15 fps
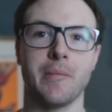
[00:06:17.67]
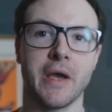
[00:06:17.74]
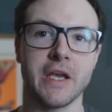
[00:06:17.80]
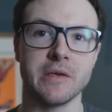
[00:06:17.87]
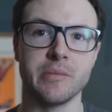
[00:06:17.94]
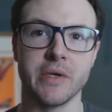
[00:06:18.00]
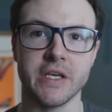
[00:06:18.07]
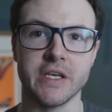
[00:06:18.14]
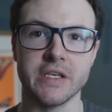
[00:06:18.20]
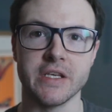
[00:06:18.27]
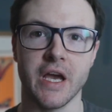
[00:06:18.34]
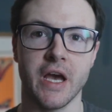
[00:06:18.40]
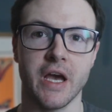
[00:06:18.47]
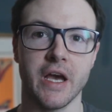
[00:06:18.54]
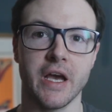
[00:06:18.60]
maybe
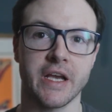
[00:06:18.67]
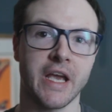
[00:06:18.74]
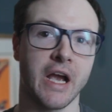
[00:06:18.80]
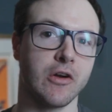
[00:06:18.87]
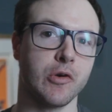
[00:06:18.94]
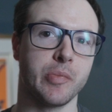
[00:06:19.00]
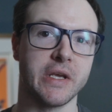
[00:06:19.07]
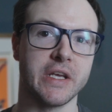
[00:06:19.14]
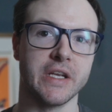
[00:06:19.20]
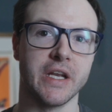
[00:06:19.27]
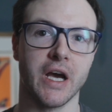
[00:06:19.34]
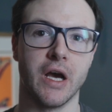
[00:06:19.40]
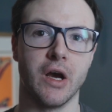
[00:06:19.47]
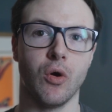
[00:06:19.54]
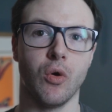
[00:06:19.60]
a
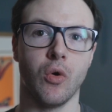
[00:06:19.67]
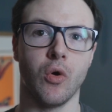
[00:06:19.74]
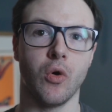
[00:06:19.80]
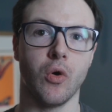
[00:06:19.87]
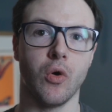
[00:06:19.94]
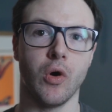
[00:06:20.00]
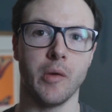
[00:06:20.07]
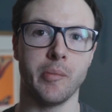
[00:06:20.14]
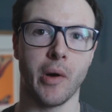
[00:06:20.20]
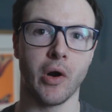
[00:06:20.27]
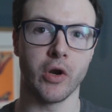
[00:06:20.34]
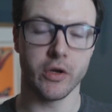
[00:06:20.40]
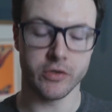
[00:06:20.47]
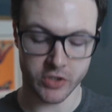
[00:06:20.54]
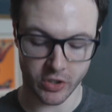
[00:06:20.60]
carabiner or a
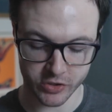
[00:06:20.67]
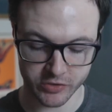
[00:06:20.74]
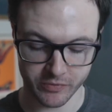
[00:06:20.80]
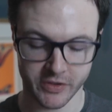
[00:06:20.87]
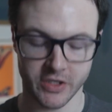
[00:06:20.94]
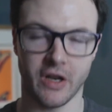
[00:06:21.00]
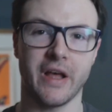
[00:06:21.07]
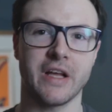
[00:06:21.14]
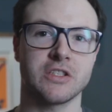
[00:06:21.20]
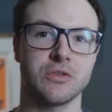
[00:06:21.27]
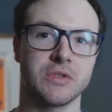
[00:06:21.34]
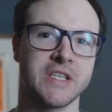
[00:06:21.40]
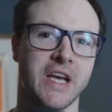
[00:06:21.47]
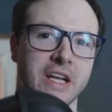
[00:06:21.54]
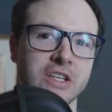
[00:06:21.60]
bongo tie, something like that to
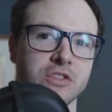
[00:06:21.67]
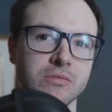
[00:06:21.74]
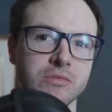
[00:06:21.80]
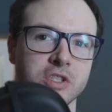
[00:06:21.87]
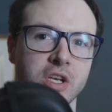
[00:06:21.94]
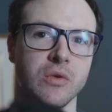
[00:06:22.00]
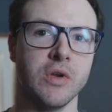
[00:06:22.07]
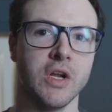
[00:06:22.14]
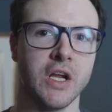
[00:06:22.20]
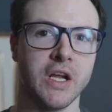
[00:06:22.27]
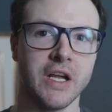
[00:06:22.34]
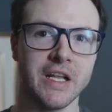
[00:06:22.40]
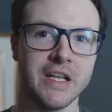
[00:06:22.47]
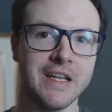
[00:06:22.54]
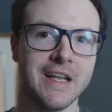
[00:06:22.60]
attach them. So
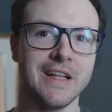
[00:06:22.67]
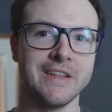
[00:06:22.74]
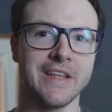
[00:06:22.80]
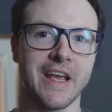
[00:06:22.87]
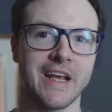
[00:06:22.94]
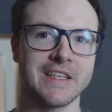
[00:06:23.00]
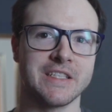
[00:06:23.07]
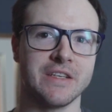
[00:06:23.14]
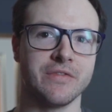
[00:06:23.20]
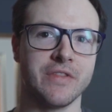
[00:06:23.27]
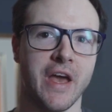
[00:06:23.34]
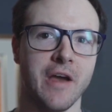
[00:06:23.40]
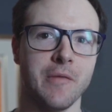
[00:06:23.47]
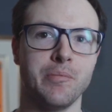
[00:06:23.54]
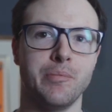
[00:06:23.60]
little negative
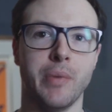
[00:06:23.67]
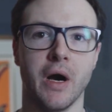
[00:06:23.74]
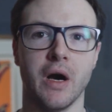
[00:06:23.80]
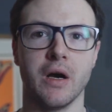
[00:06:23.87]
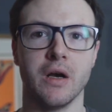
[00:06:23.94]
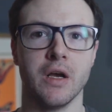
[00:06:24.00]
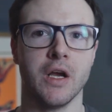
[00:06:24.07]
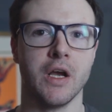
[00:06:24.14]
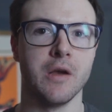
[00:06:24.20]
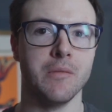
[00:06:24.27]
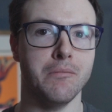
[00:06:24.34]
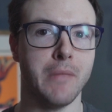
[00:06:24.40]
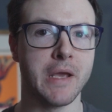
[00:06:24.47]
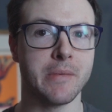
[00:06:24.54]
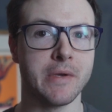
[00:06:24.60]
there, but
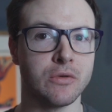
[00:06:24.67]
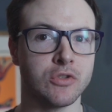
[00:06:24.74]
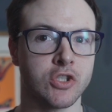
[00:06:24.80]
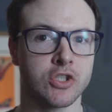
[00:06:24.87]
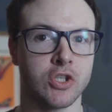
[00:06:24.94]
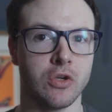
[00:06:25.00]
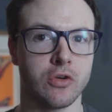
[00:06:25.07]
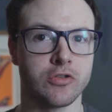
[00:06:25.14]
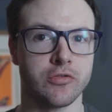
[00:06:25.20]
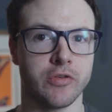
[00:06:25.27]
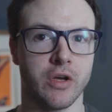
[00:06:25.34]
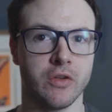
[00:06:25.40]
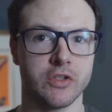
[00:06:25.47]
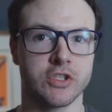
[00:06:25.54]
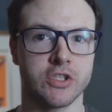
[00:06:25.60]
maybe it was just a luxury
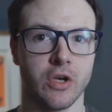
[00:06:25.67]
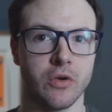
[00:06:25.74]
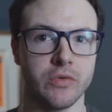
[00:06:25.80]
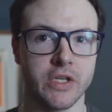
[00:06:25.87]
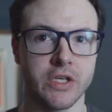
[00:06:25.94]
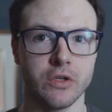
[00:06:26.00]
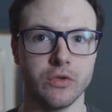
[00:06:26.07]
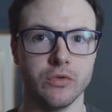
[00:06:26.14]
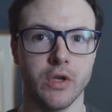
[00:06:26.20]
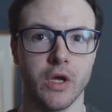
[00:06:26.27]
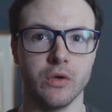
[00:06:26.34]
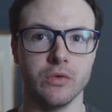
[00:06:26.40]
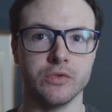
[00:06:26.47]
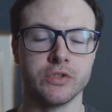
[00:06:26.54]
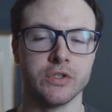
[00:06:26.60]
on the Sony, who
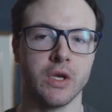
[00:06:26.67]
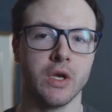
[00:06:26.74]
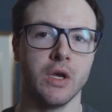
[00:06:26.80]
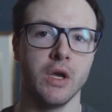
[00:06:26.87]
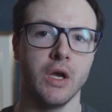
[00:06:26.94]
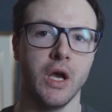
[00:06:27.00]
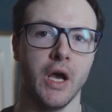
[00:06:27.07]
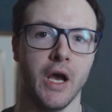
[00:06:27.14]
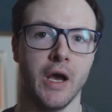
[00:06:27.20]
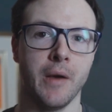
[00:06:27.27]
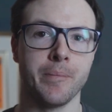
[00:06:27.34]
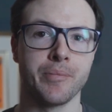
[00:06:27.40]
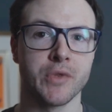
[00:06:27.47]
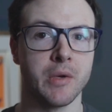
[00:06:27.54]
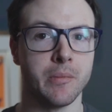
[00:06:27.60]
knows.
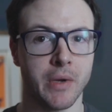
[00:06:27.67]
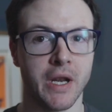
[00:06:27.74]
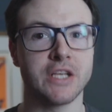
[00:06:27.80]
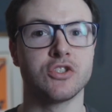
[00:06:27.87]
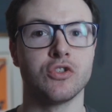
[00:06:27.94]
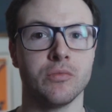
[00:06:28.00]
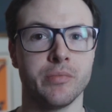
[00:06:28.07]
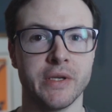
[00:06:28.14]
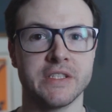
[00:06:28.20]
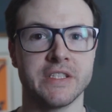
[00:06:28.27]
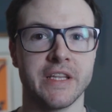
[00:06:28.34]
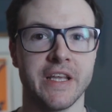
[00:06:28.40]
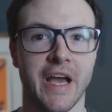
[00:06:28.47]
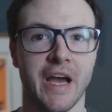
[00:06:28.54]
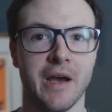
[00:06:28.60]
But let's jump into
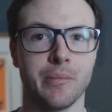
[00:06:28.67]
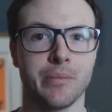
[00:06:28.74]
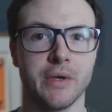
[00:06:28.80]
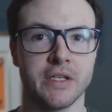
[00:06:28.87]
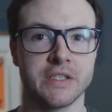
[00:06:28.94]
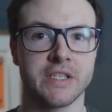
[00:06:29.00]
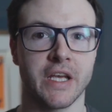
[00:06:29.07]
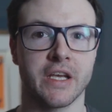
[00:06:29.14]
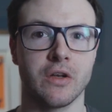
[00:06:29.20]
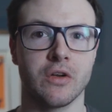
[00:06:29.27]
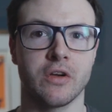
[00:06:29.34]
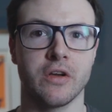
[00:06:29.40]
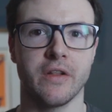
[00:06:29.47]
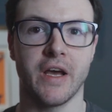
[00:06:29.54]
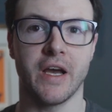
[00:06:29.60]
the app and take a
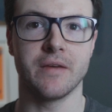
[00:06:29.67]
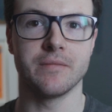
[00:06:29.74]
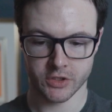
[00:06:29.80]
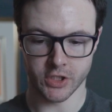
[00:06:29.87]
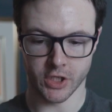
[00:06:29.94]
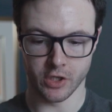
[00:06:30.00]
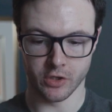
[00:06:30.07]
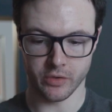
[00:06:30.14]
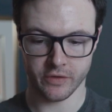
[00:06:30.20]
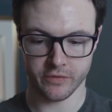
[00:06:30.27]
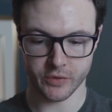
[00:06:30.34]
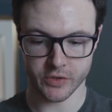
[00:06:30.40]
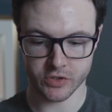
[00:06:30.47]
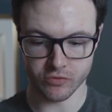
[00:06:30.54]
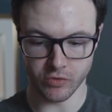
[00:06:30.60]
look at that. So if
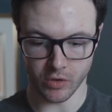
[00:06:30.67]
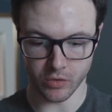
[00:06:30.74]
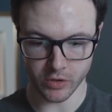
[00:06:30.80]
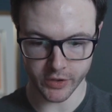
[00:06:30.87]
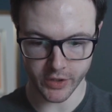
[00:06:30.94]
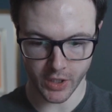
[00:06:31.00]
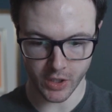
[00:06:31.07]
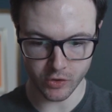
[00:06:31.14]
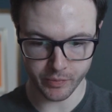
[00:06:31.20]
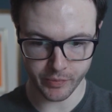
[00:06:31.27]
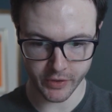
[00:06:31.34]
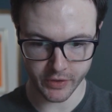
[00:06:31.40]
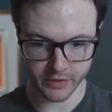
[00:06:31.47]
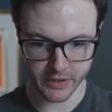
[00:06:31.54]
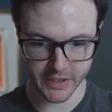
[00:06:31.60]
we scroll and
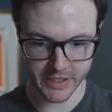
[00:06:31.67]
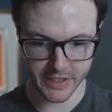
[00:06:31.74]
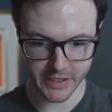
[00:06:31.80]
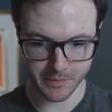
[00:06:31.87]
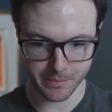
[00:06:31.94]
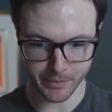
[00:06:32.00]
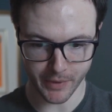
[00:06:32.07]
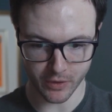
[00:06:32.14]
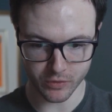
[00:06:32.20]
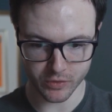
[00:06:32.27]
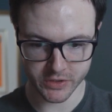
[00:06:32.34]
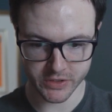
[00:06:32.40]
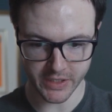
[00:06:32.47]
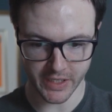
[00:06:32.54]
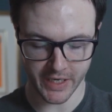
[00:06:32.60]
open the
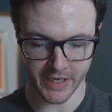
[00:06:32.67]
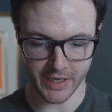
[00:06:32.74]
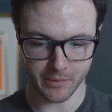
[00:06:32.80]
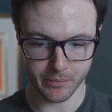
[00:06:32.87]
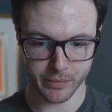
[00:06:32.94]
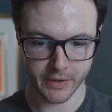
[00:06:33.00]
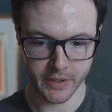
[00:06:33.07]
Bose app,